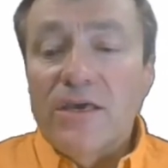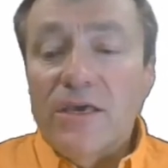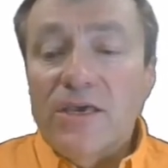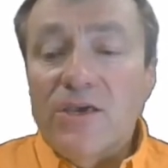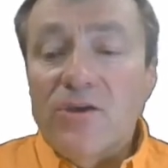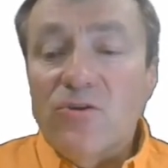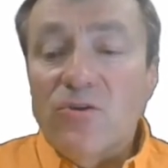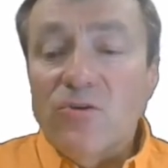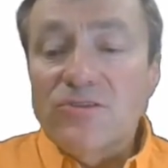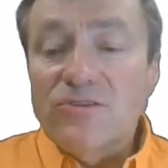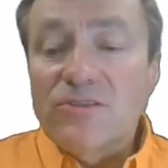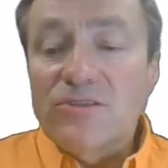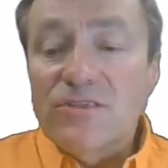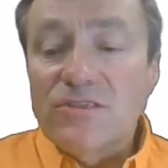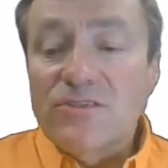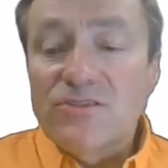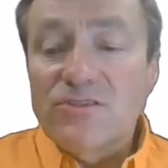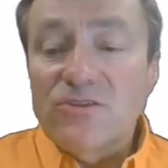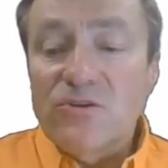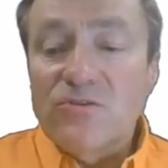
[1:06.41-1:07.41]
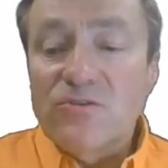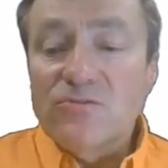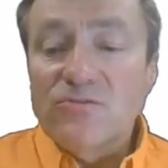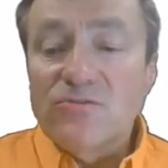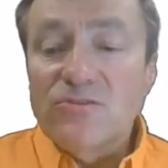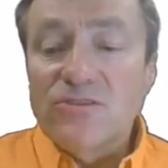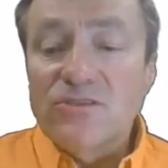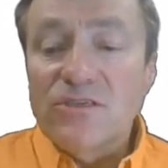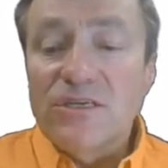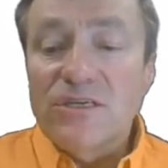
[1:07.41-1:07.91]
he holds the
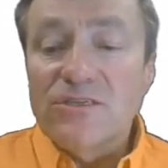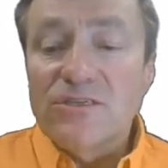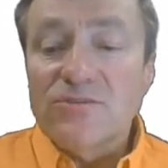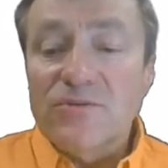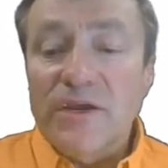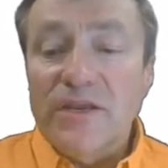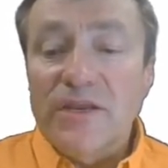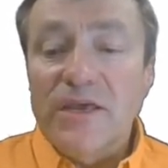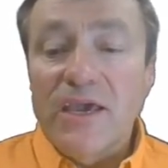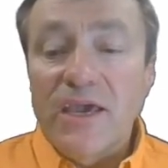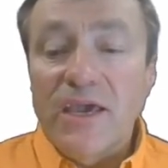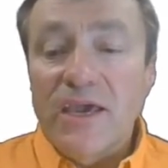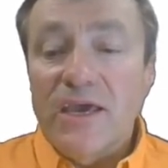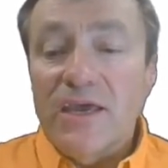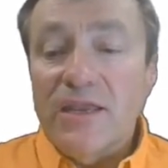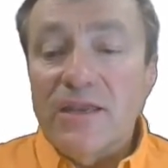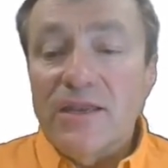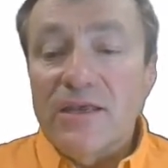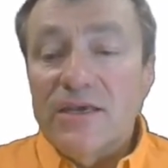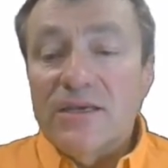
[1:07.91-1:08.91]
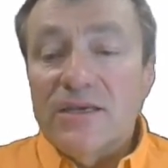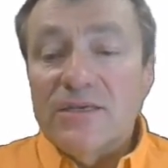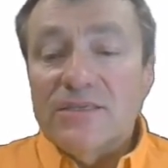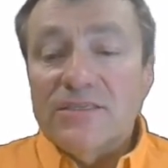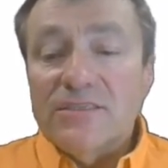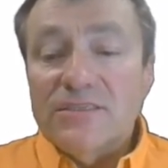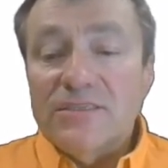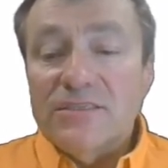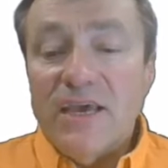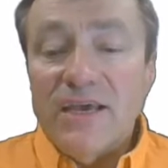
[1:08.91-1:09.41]
stones in his right hand,
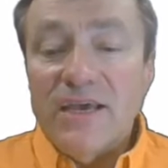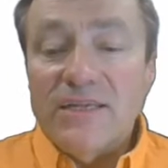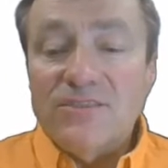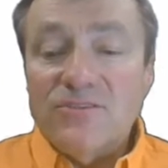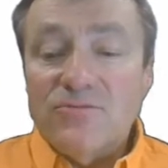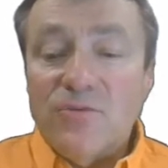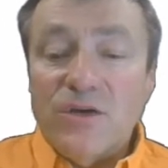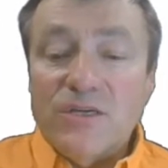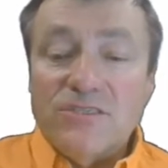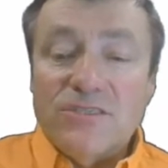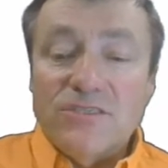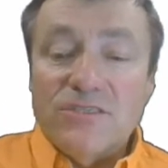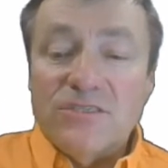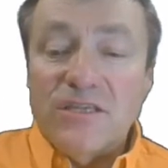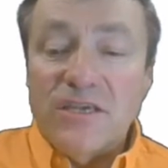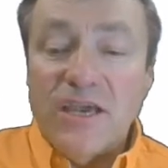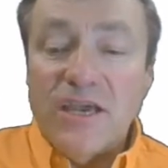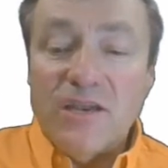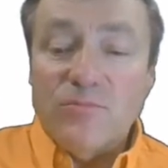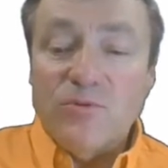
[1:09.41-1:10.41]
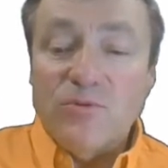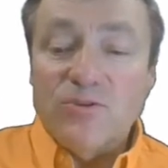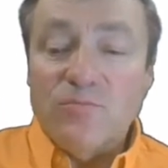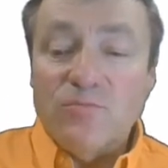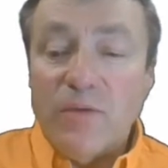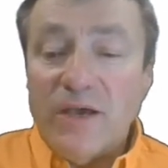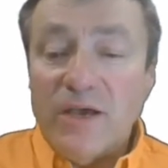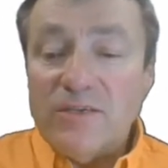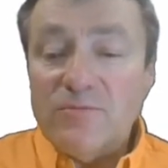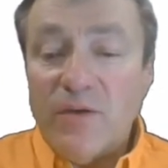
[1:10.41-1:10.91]
stands, watches the animals
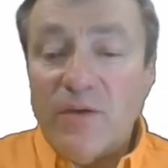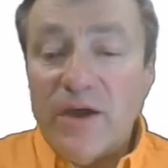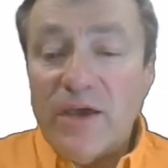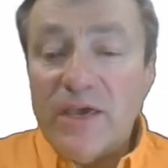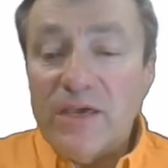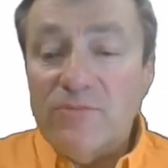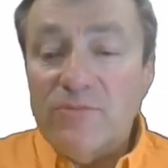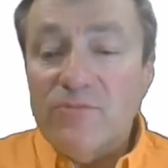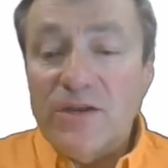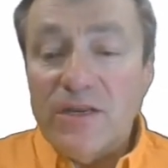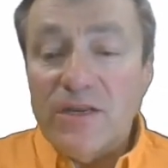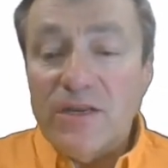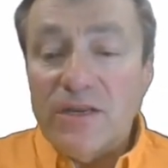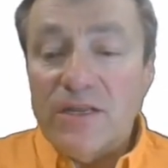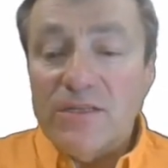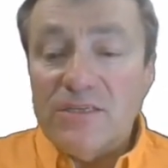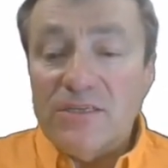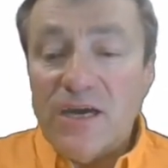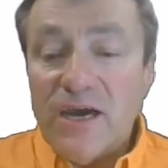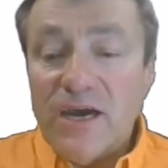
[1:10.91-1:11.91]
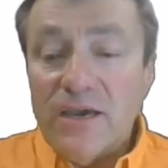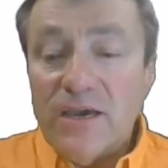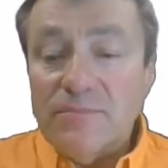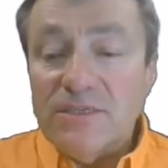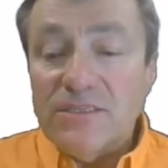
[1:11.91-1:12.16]
pass by him one at a time.